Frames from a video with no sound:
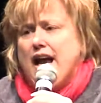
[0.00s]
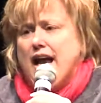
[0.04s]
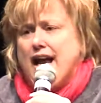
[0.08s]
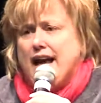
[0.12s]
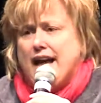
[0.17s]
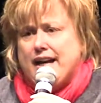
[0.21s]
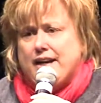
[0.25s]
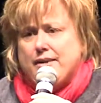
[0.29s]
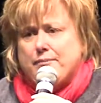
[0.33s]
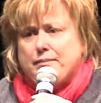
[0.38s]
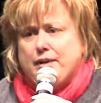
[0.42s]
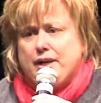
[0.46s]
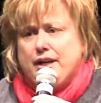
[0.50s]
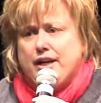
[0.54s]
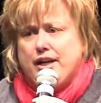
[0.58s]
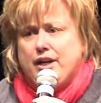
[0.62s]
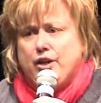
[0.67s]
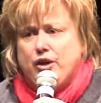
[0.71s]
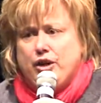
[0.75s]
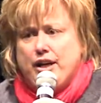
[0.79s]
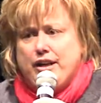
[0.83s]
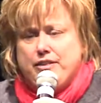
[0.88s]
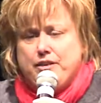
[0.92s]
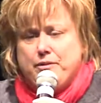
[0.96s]

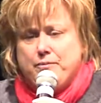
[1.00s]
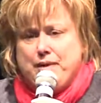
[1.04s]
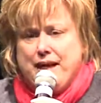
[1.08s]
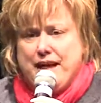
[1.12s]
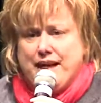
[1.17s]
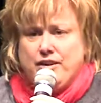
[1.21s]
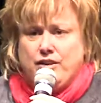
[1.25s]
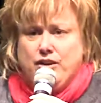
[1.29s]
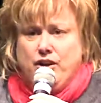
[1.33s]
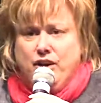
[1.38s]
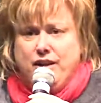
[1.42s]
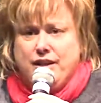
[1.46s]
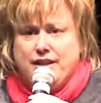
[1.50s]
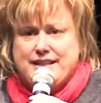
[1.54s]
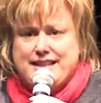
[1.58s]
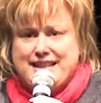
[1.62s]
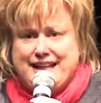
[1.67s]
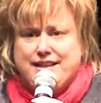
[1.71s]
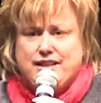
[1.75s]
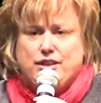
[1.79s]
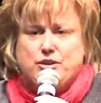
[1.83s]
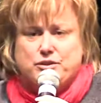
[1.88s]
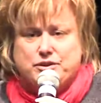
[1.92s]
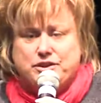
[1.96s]
And the main
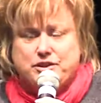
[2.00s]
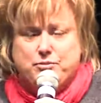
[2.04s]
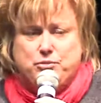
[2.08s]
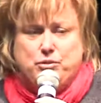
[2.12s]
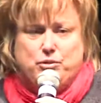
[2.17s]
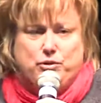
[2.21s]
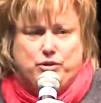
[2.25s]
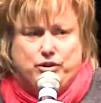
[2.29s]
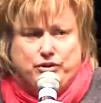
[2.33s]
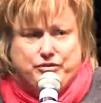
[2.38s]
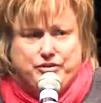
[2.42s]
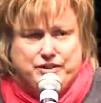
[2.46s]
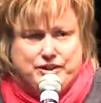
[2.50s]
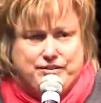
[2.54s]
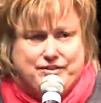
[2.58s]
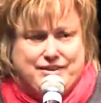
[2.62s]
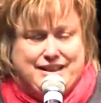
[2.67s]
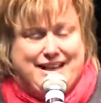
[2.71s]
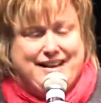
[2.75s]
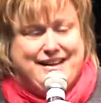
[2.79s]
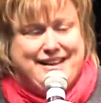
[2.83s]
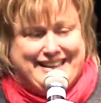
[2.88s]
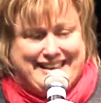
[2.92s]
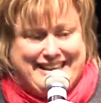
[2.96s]
technical support office for
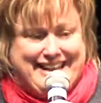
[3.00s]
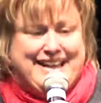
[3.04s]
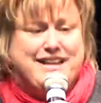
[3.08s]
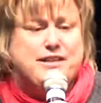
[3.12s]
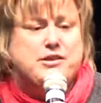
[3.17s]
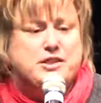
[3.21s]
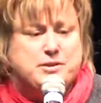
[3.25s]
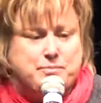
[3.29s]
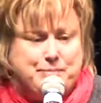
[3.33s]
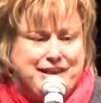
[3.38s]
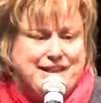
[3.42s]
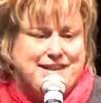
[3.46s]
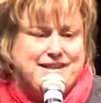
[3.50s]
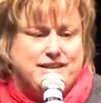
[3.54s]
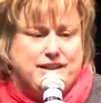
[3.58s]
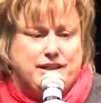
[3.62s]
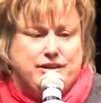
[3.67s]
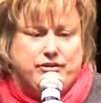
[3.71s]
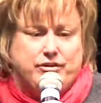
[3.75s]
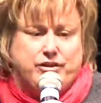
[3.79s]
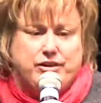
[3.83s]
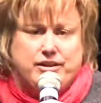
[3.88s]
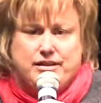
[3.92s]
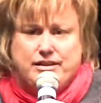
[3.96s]
that, again, is based
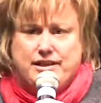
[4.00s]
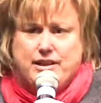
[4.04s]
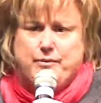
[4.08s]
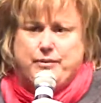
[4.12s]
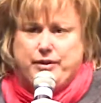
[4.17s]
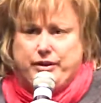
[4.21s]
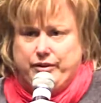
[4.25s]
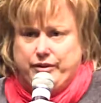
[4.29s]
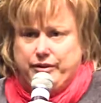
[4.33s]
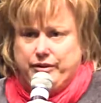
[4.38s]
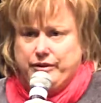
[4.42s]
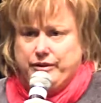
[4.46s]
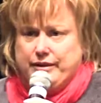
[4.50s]
here in Dubbo,